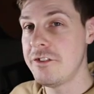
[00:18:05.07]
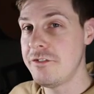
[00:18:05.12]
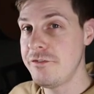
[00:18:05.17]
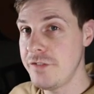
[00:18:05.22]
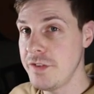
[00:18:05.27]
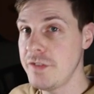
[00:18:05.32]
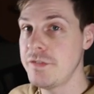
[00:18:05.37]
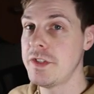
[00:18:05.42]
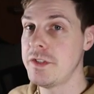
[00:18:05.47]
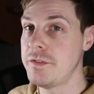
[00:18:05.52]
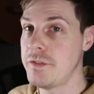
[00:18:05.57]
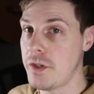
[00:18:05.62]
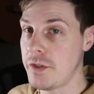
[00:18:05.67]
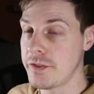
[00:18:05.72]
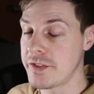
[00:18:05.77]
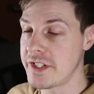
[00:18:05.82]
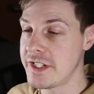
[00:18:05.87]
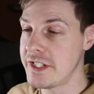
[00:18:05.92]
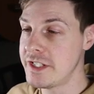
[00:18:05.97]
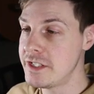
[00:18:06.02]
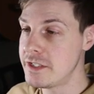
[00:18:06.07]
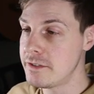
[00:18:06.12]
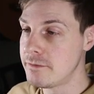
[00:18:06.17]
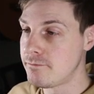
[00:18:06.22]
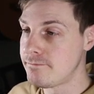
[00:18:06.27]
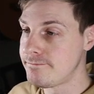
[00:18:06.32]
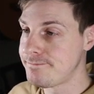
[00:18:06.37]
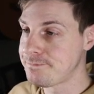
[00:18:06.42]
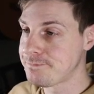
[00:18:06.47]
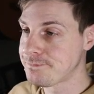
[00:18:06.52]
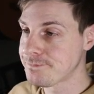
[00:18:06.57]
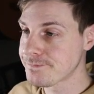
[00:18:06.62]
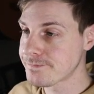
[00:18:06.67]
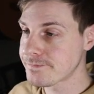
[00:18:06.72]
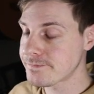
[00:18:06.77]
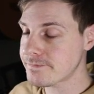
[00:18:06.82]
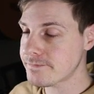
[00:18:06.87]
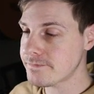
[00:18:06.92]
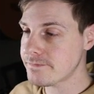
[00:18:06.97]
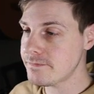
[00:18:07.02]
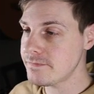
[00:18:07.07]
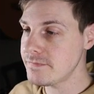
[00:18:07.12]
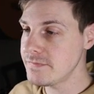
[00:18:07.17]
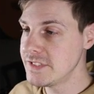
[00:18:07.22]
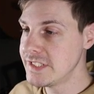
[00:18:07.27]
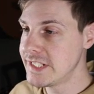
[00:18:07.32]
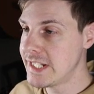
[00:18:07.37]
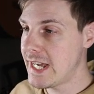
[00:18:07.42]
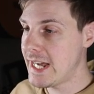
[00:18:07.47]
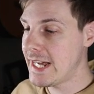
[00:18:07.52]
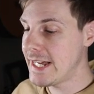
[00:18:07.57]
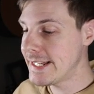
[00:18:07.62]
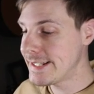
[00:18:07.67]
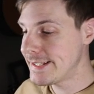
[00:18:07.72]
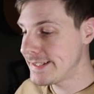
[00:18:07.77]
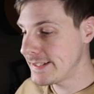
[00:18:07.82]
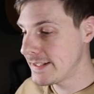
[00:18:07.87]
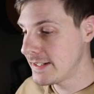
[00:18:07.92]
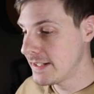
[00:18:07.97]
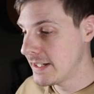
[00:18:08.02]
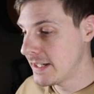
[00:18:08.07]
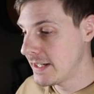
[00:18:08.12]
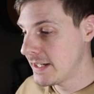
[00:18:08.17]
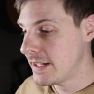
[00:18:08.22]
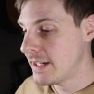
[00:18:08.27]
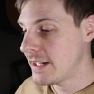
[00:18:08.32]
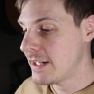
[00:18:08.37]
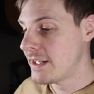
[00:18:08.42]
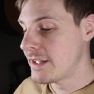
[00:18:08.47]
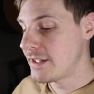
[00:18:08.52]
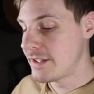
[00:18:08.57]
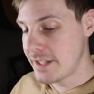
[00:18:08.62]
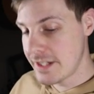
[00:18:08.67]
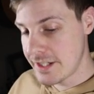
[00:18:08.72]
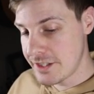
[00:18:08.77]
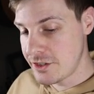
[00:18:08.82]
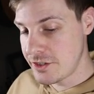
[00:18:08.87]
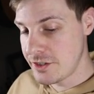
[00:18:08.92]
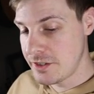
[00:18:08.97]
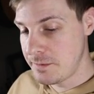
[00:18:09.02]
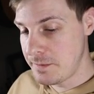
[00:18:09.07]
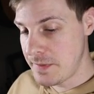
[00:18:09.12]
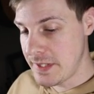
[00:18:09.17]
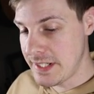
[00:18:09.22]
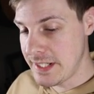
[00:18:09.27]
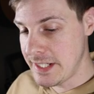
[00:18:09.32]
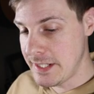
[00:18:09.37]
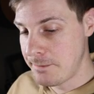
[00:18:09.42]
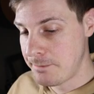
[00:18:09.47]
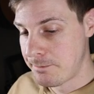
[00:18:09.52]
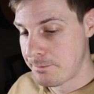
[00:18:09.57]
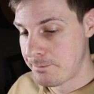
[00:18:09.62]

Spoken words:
Vivid Voltage, and there should be